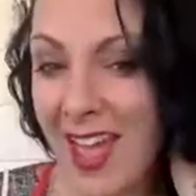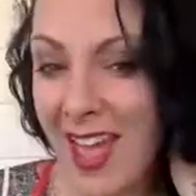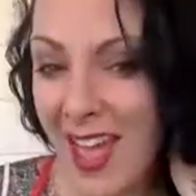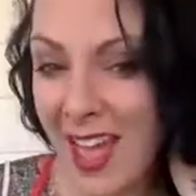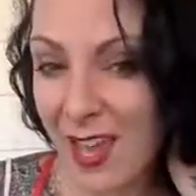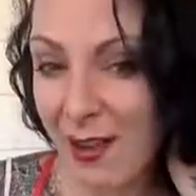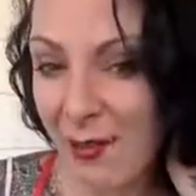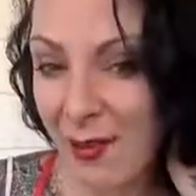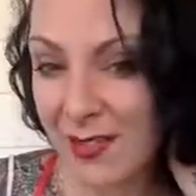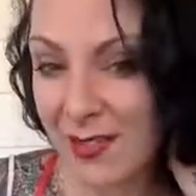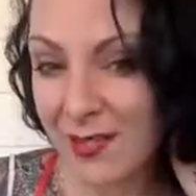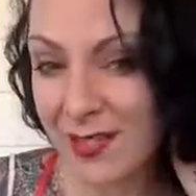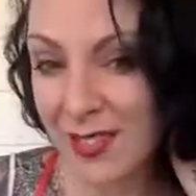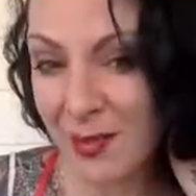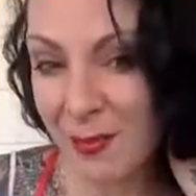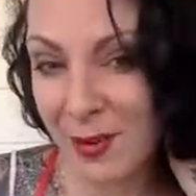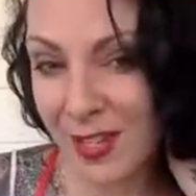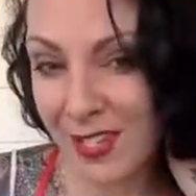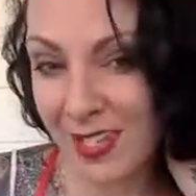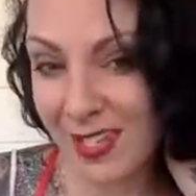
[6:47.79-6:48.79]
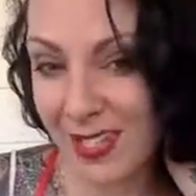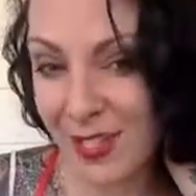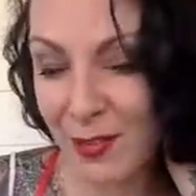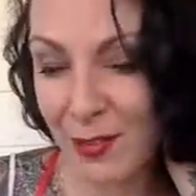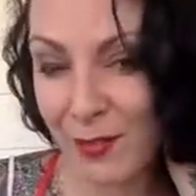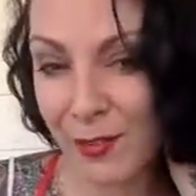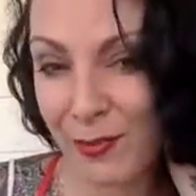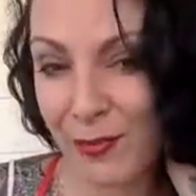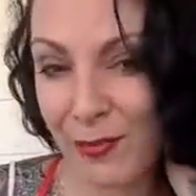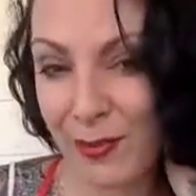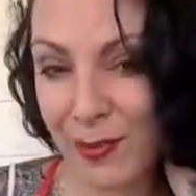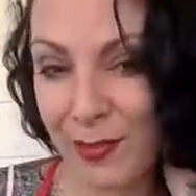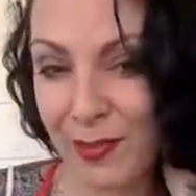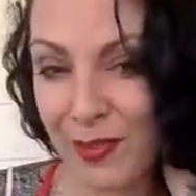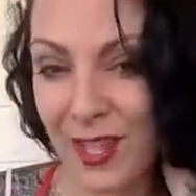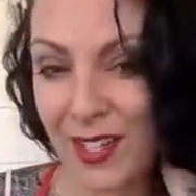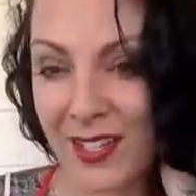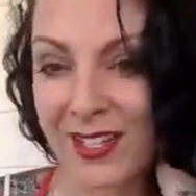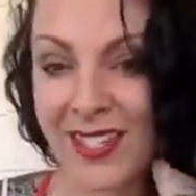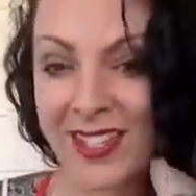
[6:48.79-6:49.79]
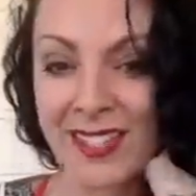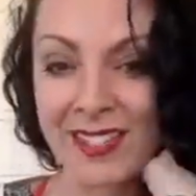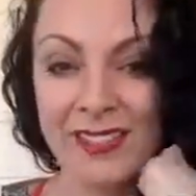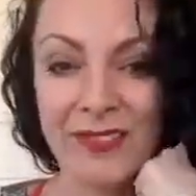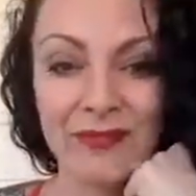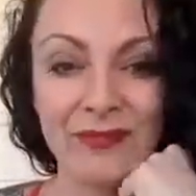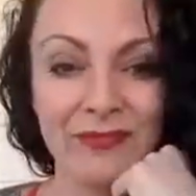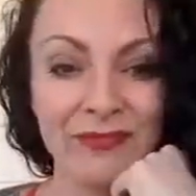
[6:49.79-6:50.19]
Hey, we have someone in this group from London.